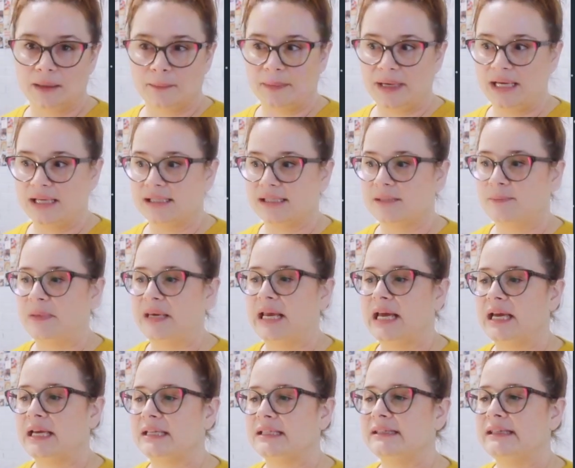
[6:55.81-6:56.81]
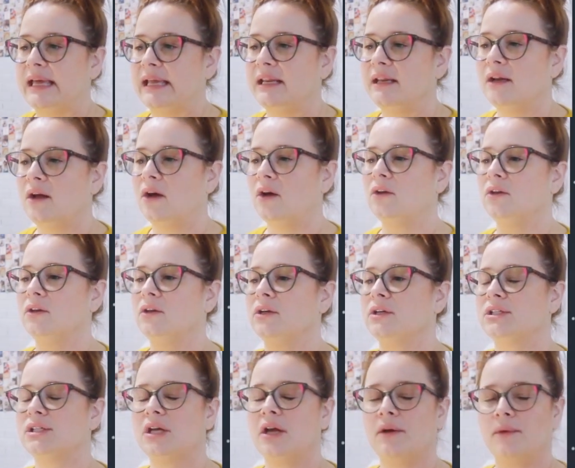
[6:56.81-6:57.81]
elements because then it
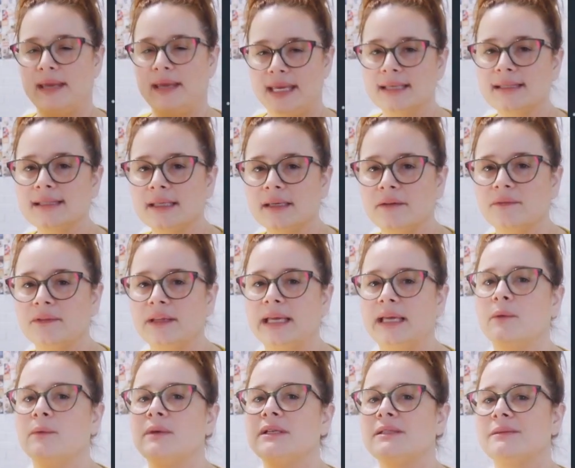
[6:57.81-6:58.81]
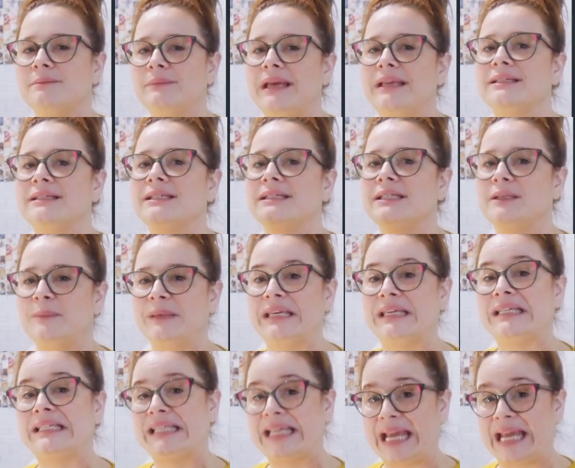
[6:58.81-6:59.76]
all looks cohesive, like it was meant to